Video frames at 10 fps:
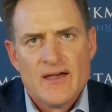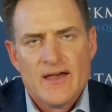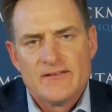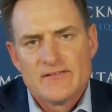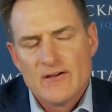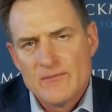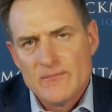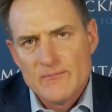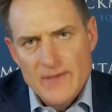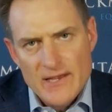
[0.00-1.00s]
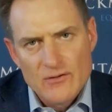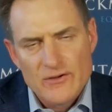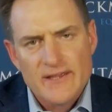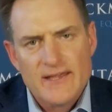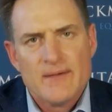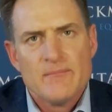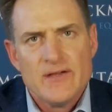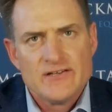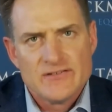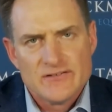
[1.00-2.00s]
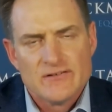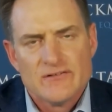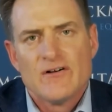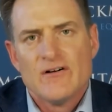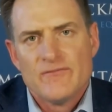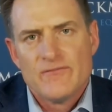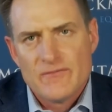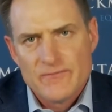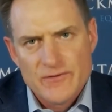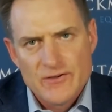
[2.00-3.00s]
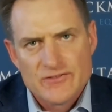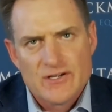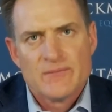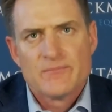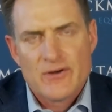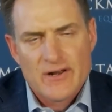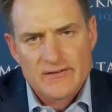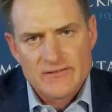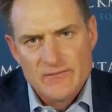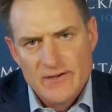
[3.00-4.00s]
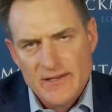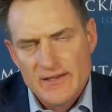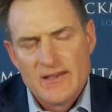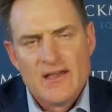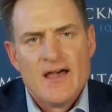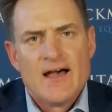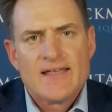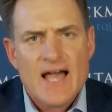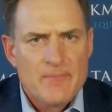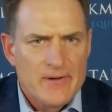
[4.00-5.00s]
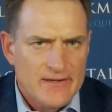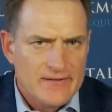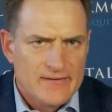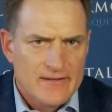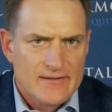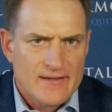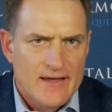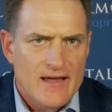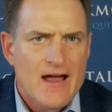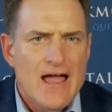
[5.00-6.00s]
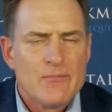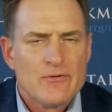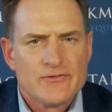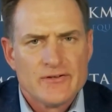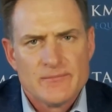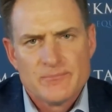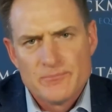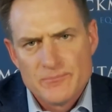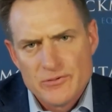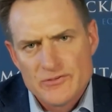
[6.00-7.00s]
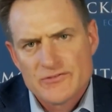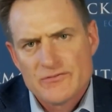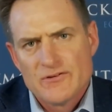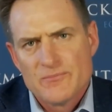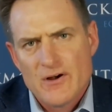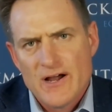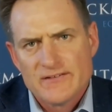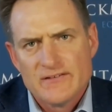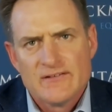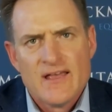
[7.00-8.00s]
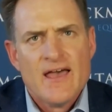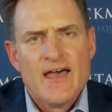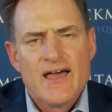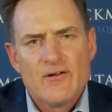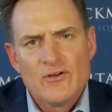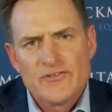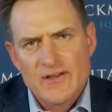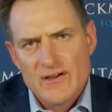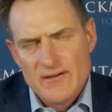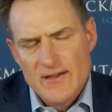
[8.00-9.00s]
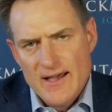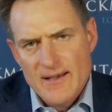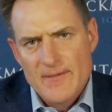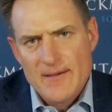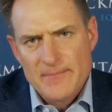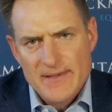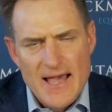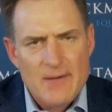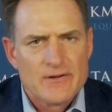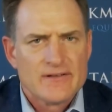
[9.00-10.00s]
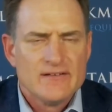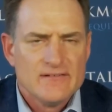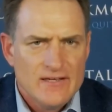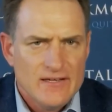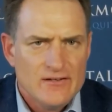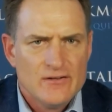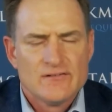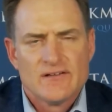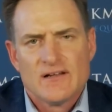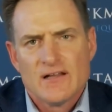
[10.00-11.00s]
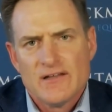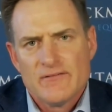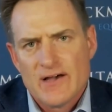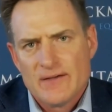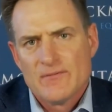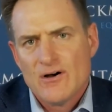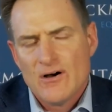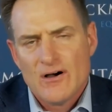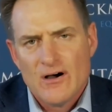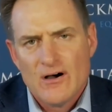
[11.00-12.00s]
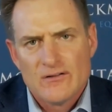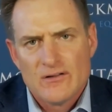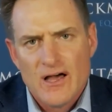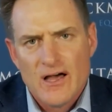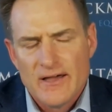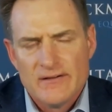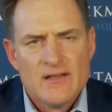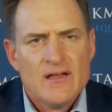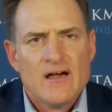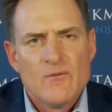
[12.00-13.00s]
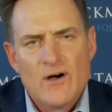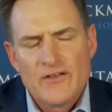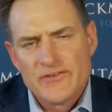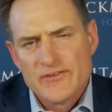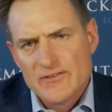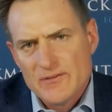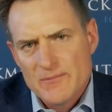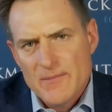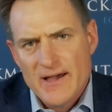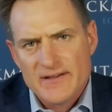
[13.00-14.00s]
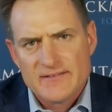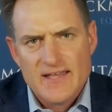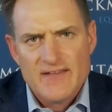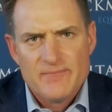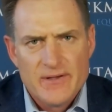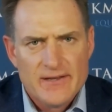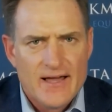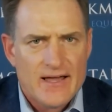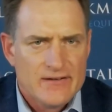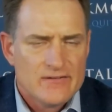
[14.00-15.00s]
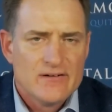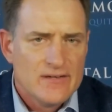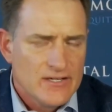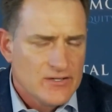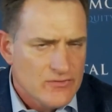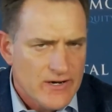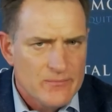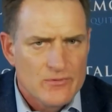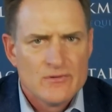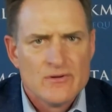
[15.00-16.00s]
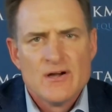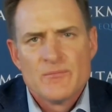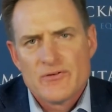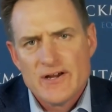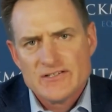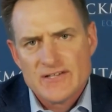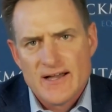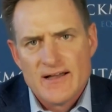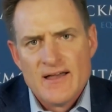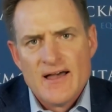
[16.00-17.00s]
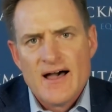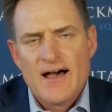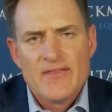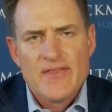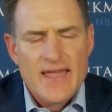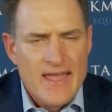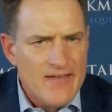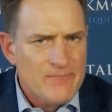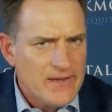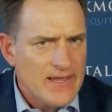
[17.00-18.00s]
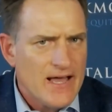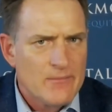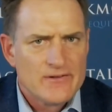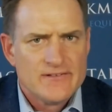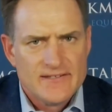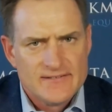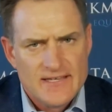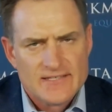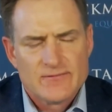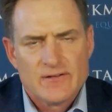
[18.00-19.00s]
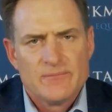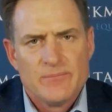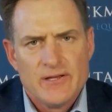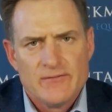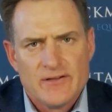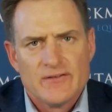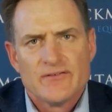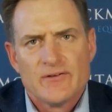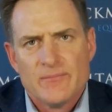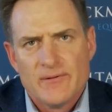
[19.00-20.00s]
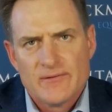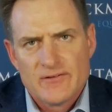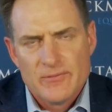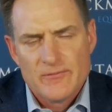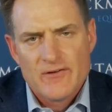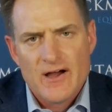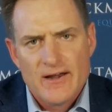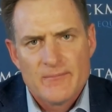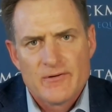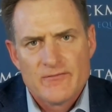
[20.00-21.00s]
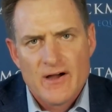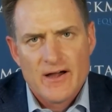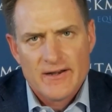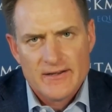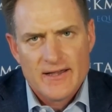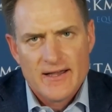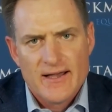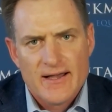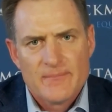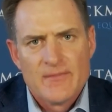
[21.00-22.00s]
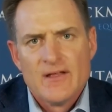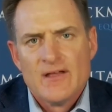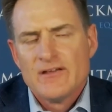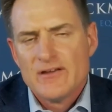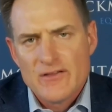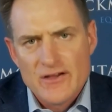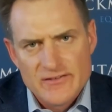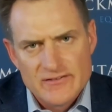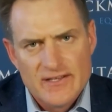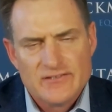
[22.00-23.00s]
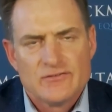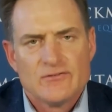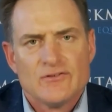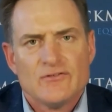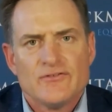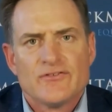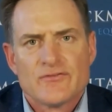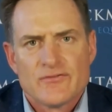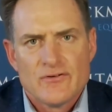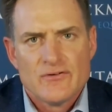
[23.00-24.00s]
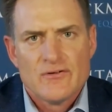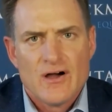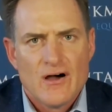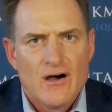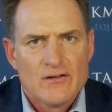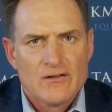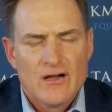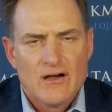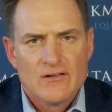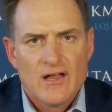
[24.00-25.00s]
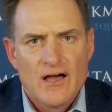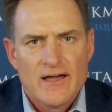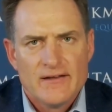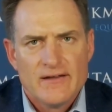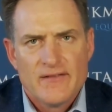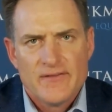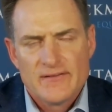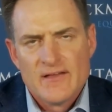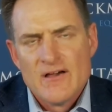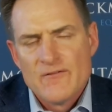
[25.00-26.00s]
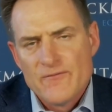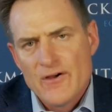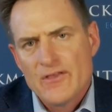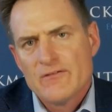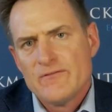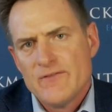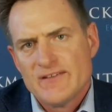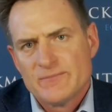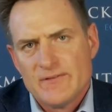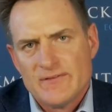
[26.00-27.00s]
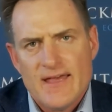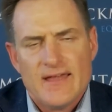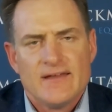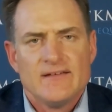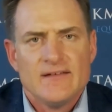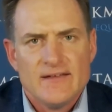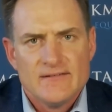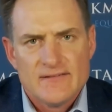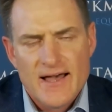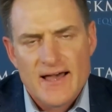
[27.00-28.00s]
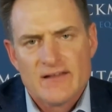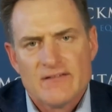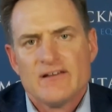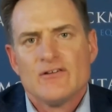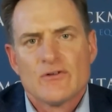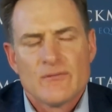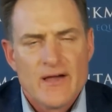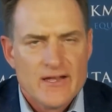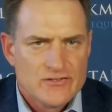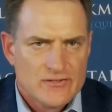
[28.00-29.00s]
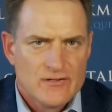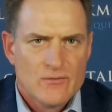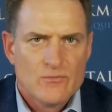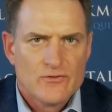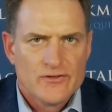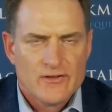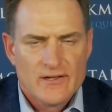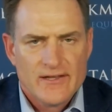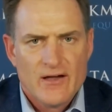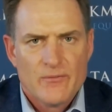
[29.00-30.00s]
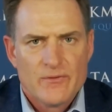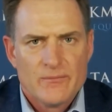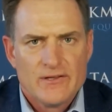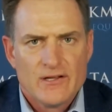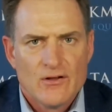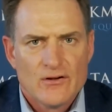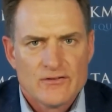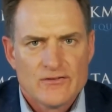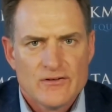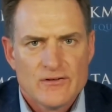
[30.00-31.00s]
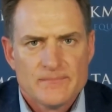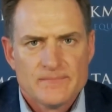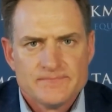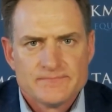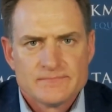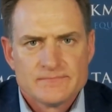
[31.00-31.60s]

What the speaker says: And so looking at measures of future productivity, companies that are able to push through prices and also be able to continue to deliver online. And whilst the supermarkets have been under incredible pressure, they have been able to successfully pivot to providing those essential goods through online. And I think further investment there in data and automation will certainly help them in the longer term.